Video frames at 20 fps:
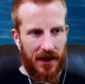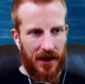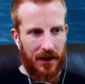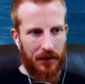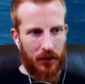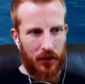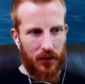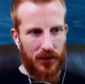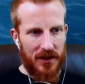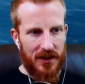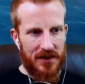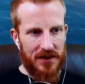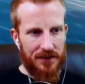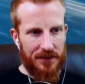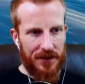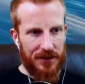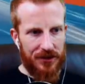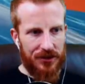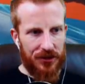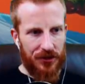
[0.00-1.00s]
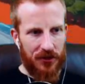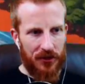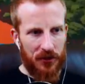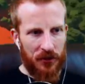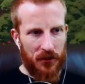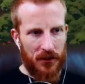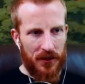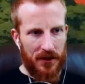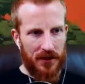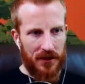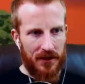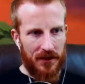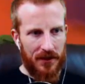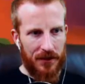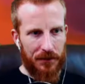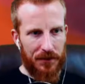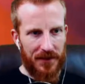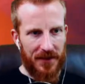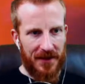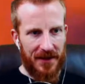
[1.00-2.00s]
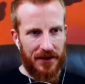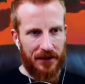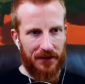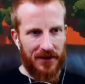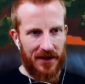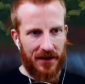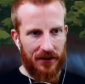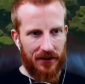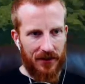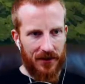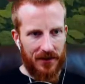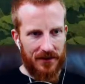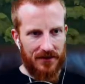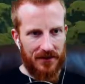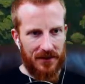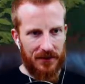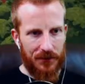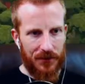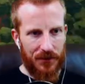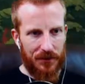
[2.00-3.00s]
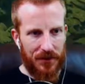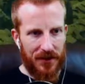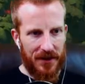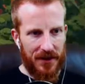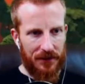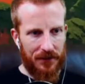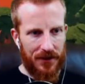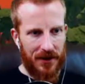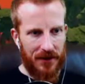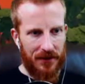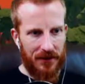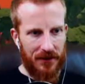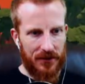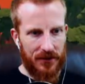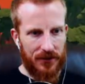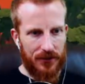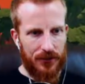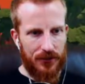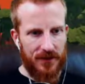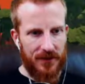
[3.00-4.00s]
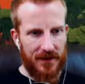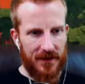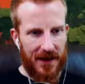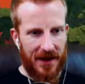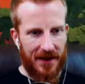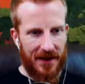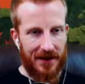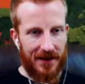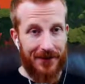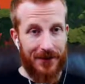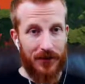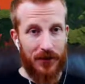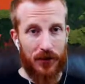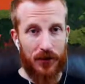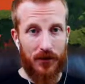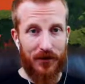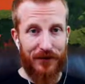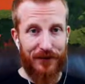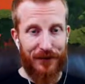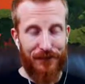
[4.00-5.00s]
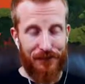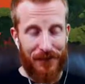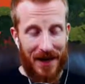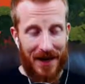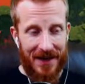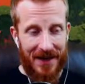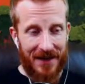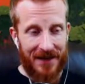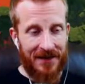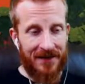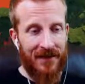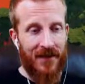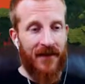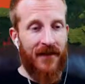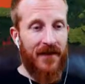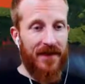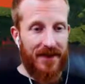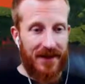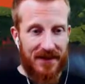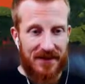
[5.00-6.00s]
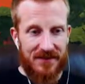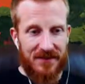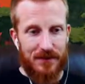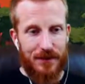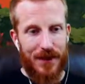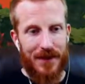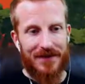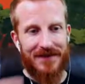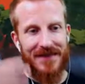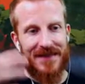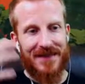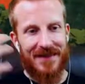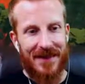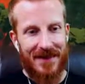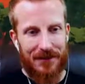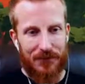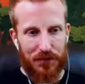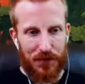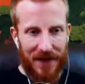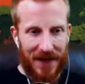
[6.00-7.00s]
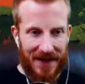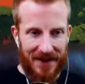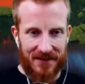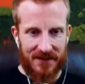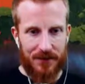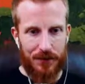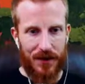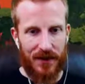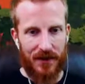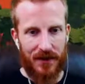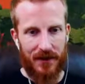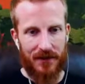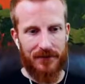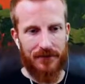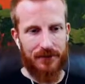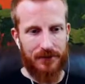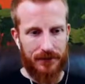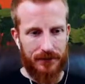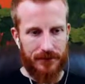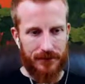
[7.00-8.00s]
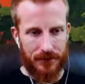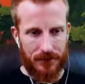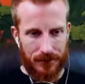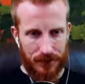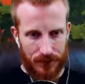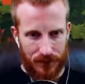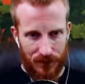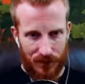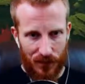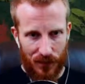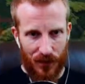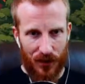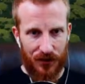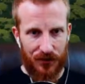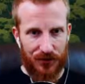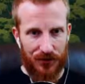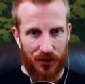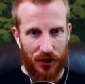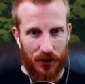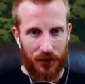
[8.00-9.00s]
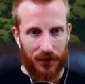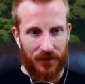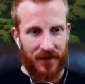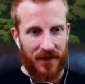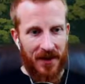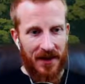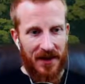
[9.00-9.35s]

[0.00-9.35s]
But we need to make sure that we plan around this, and we plan around using that iron ore for mining, then smelting, then blacksmithing. So,